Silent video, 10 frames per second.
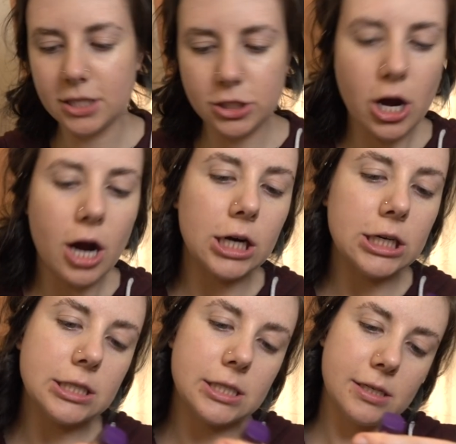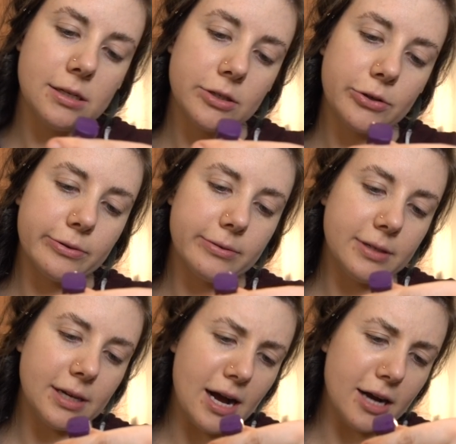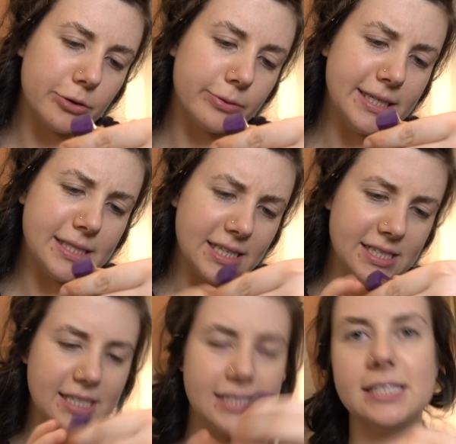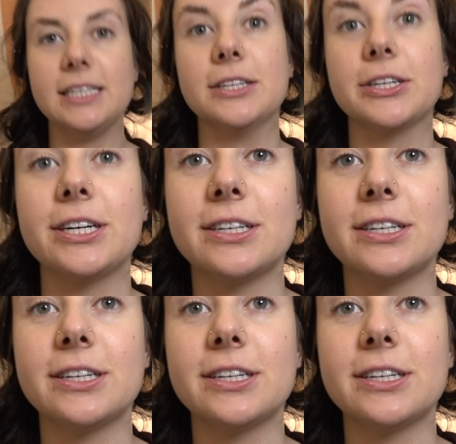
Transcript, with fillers: the Tarte Creaseless Concealer.